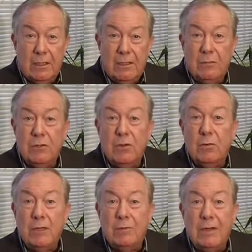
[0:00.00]
There was
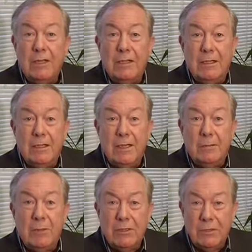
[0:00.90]
nowhere to find it in any
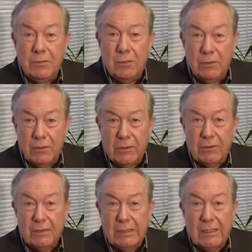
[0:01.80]
business course.
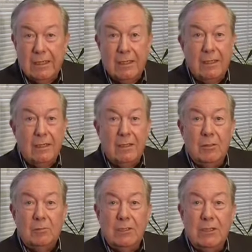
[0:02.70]

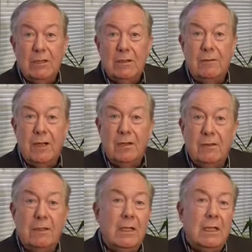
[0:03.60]
But yet I
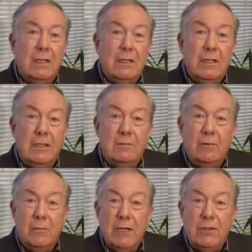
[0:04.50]
found the
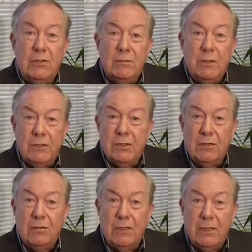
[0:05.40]
information to be
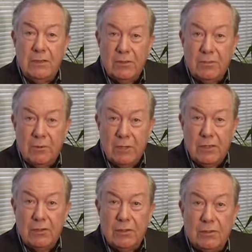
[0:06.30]
so
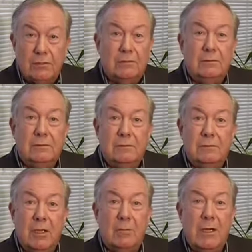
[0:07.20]
inspirational
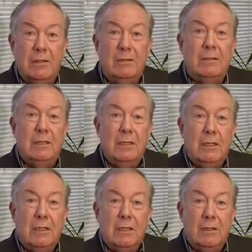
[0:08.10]
about
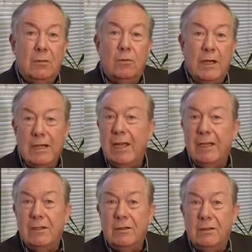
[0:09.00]
the right
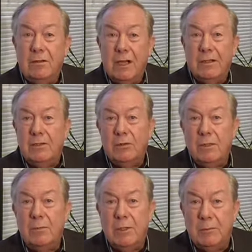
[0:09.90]
attitude, how to
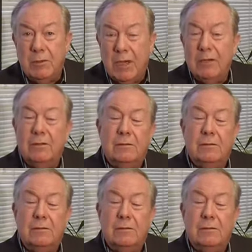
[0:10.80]
treat people, how